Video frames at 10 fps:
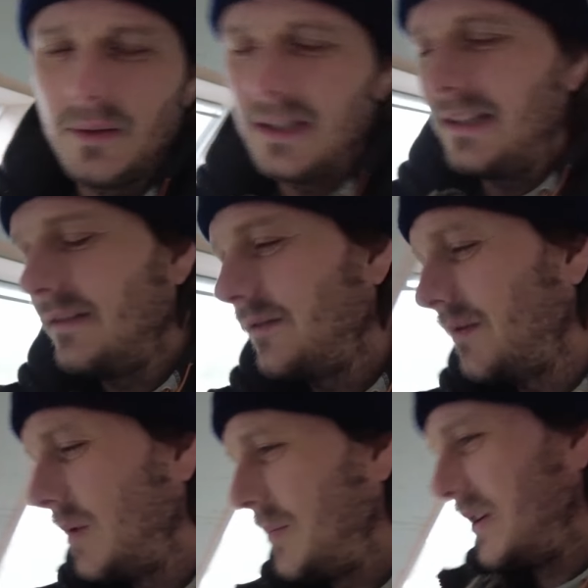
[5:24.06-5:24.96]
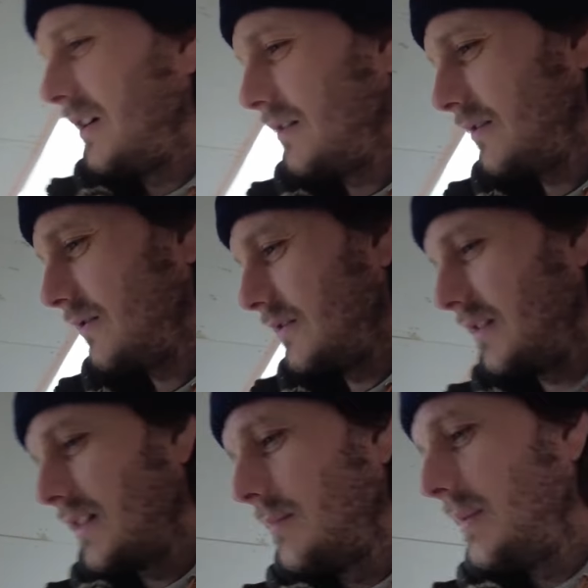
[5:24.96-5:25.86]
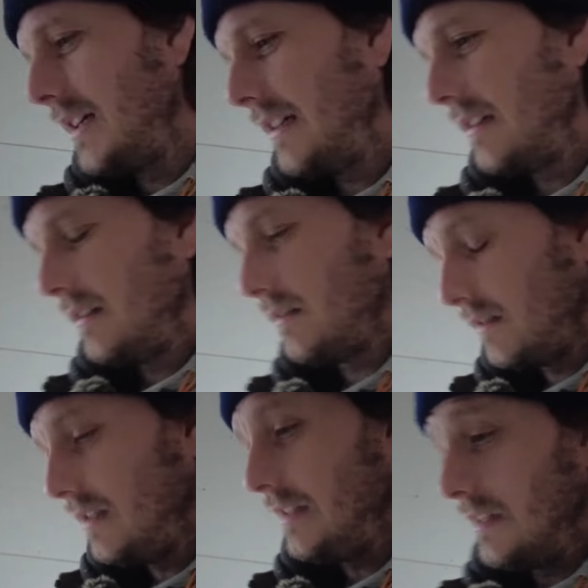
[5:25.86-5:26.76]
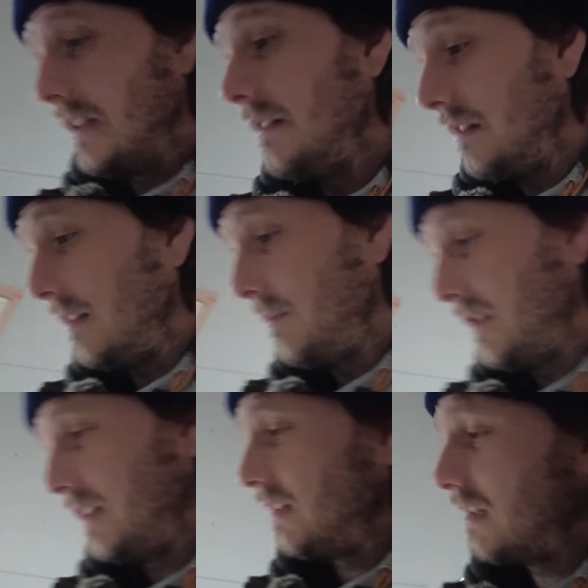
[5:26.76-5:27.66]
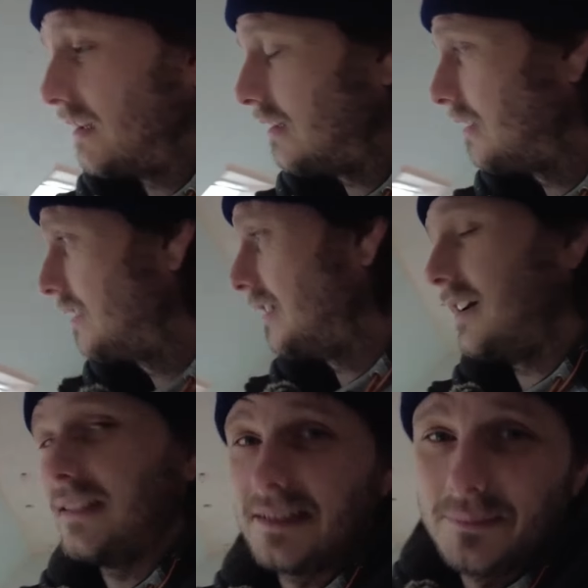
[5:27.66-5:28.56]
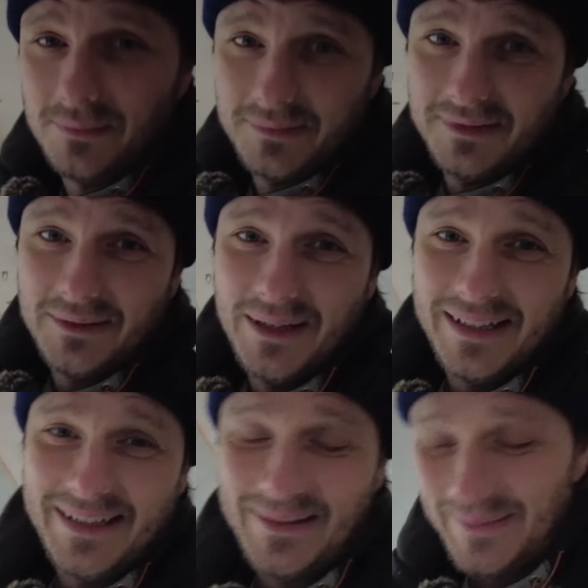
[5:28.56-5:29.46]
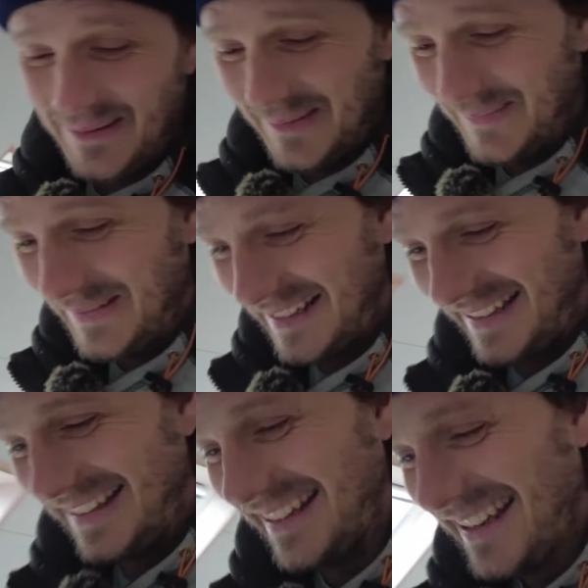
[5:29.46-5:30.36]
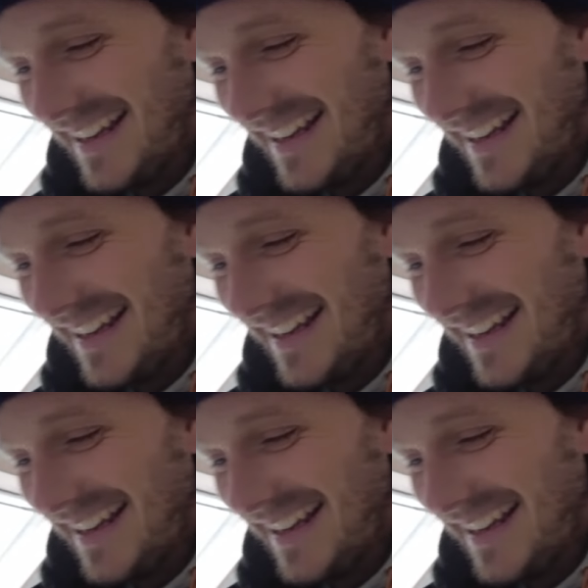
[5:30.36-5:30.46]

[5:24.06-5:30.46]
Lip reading: waiting for my plasterer to come back. I need to chase him again. Adam, come on, man.